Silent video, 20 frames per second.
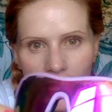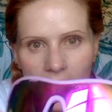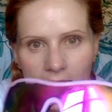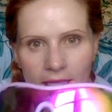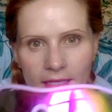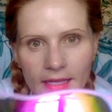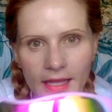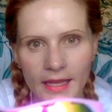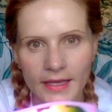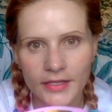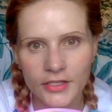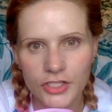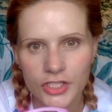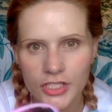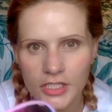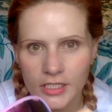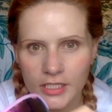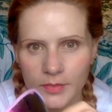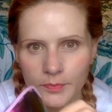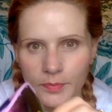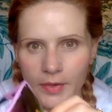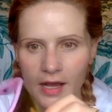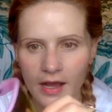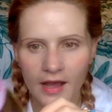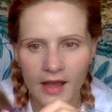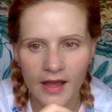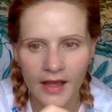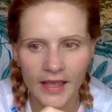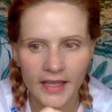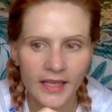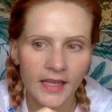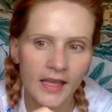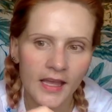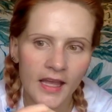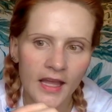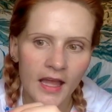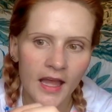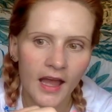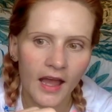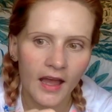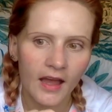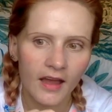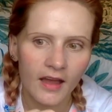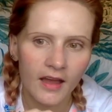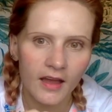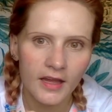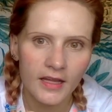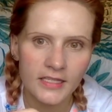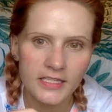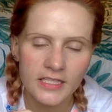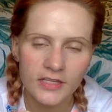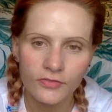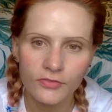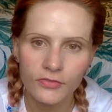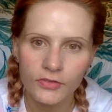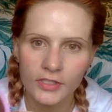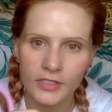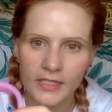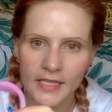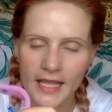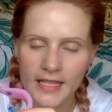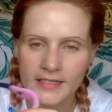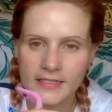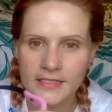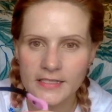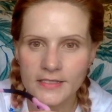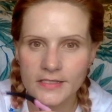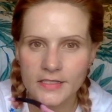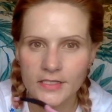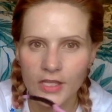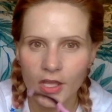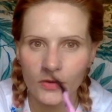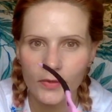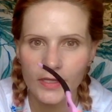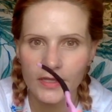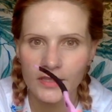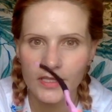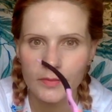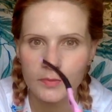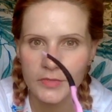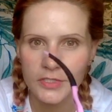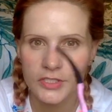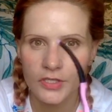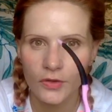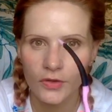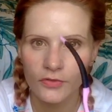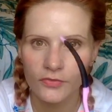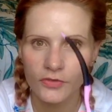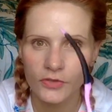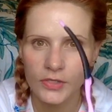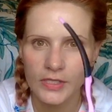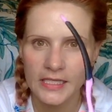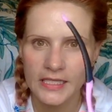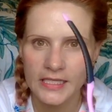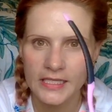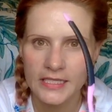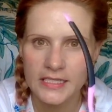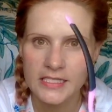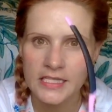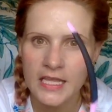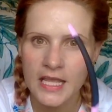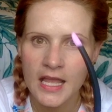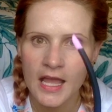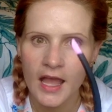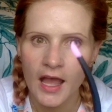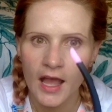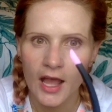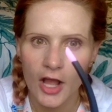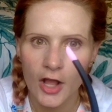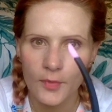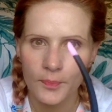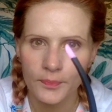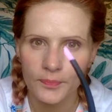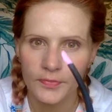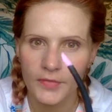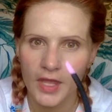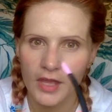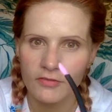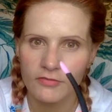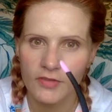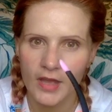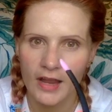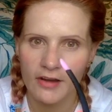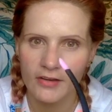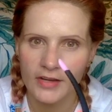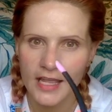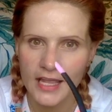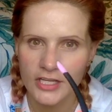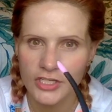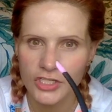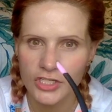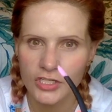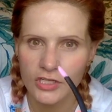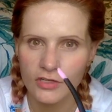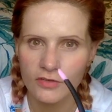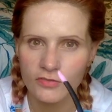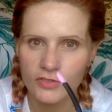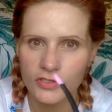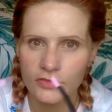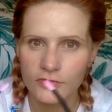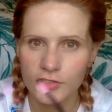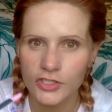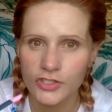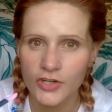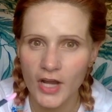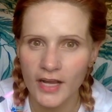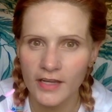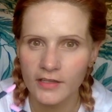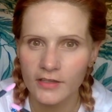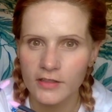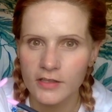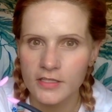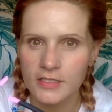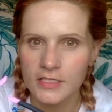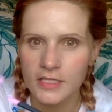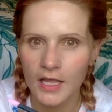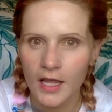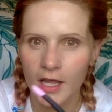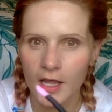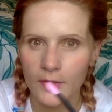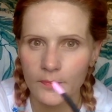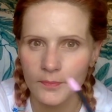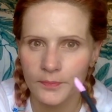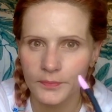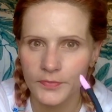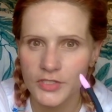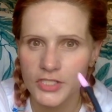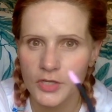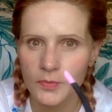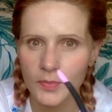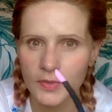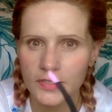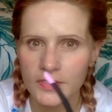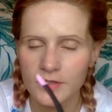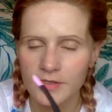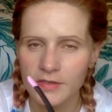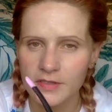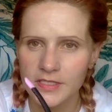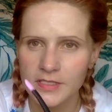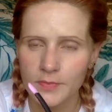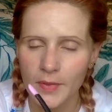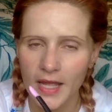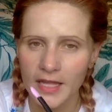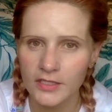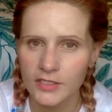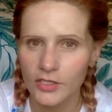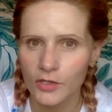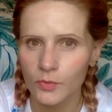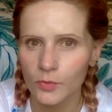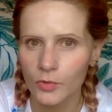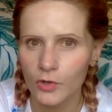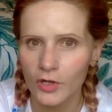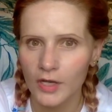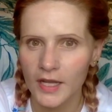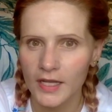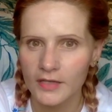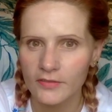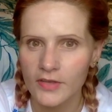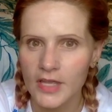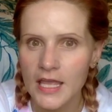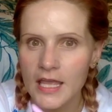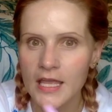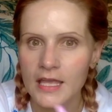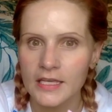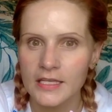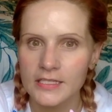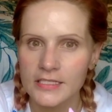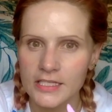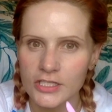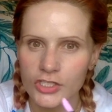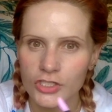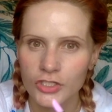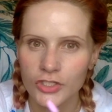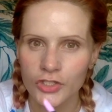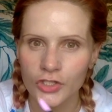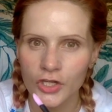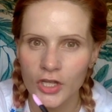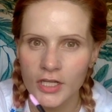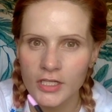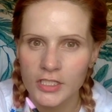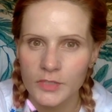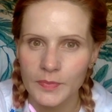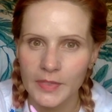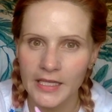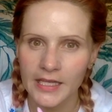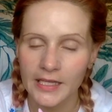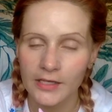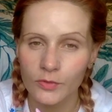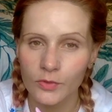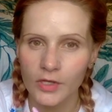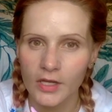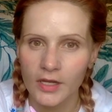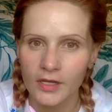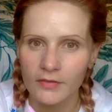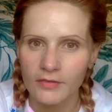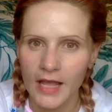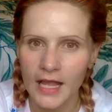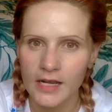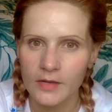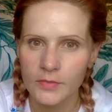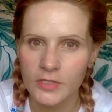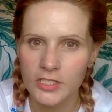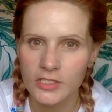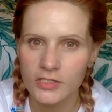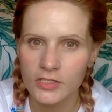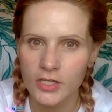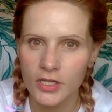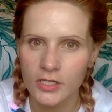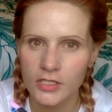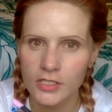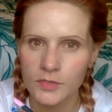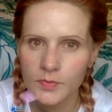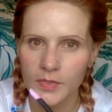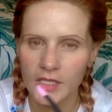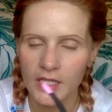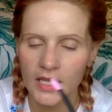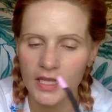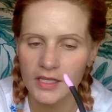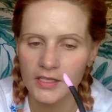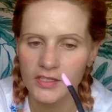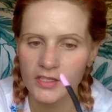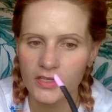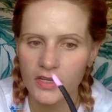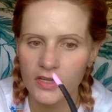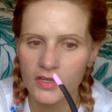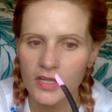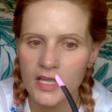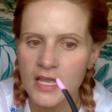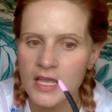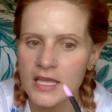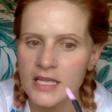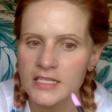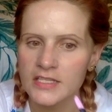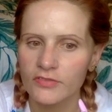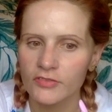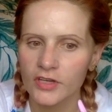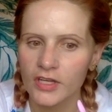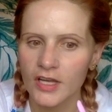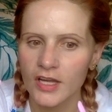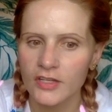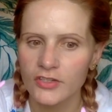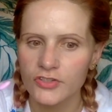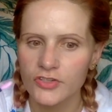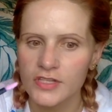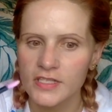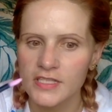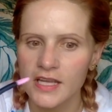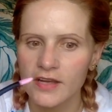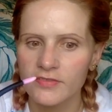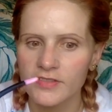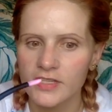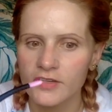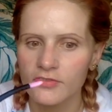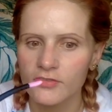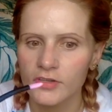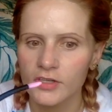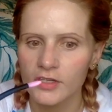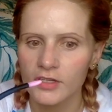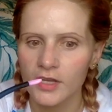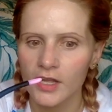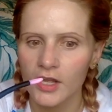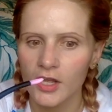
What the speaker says: can actually buy different lenses to go in them. So if you need a variation of sort of strengths, depending on what kind of conditions you're going to be in, what kind of elements you're going to be in, you know, different countries have different